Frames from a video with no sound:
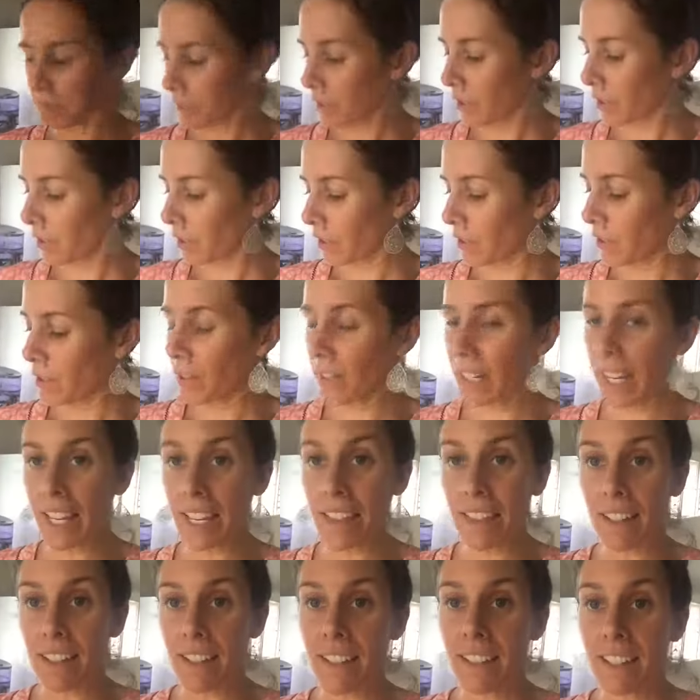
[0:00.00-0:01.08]
You can do
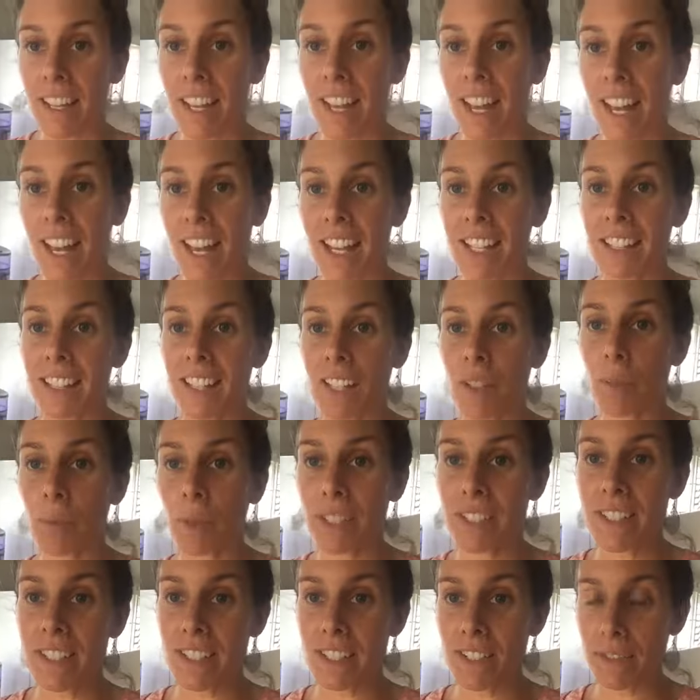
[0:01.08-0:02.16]
either. And then
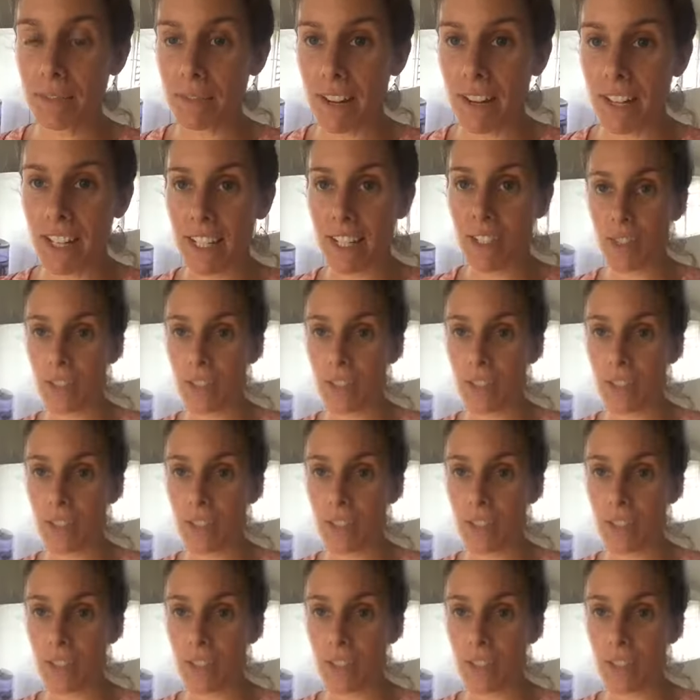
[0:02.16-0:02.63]
once it's ready